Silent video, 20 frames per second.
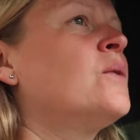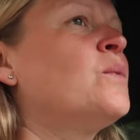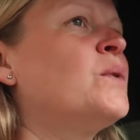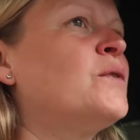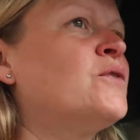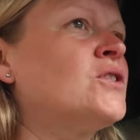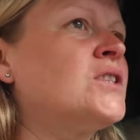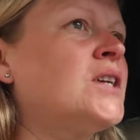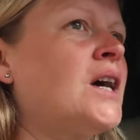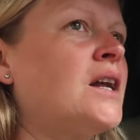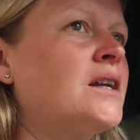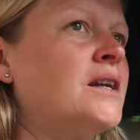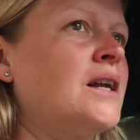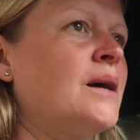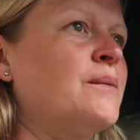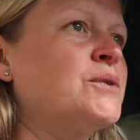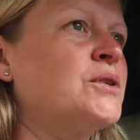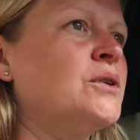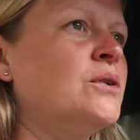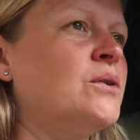We've just had an
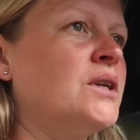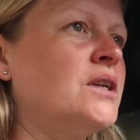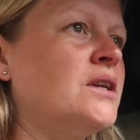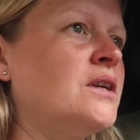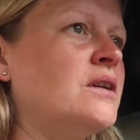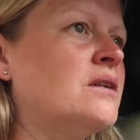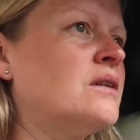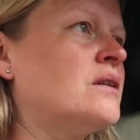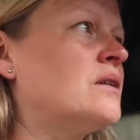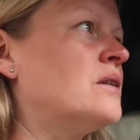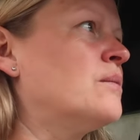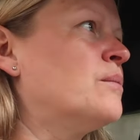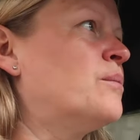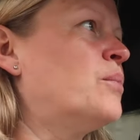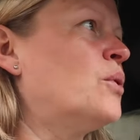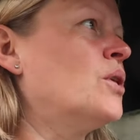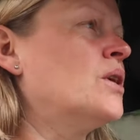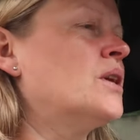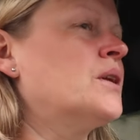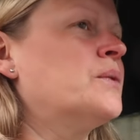absolutely
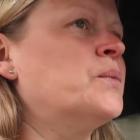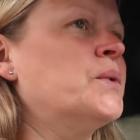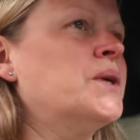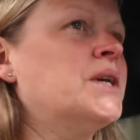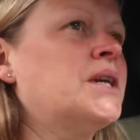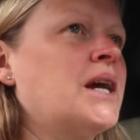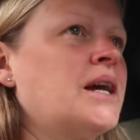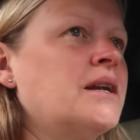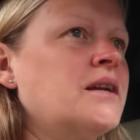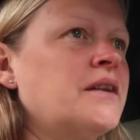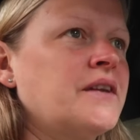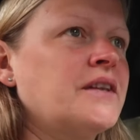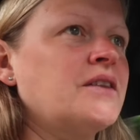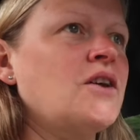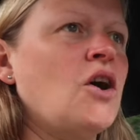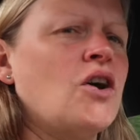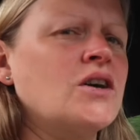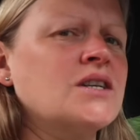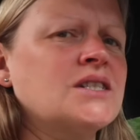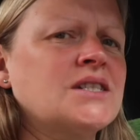boiling weekend. I think the
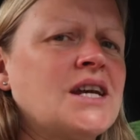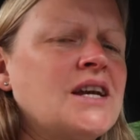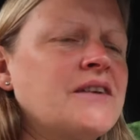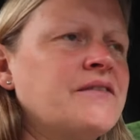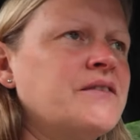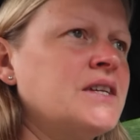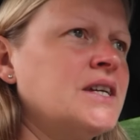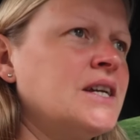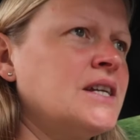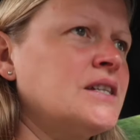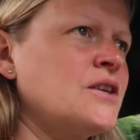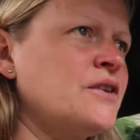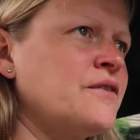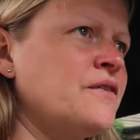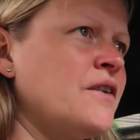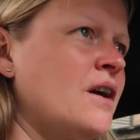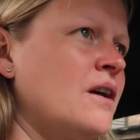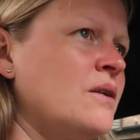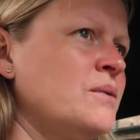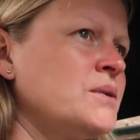hottest day of the year so
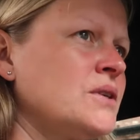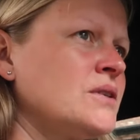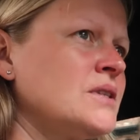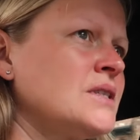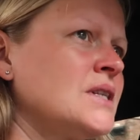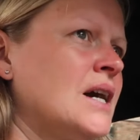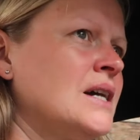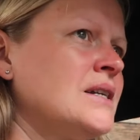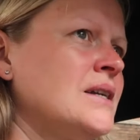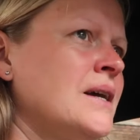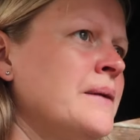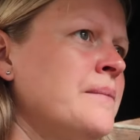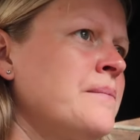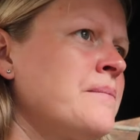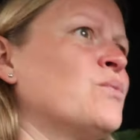far was on Saturday.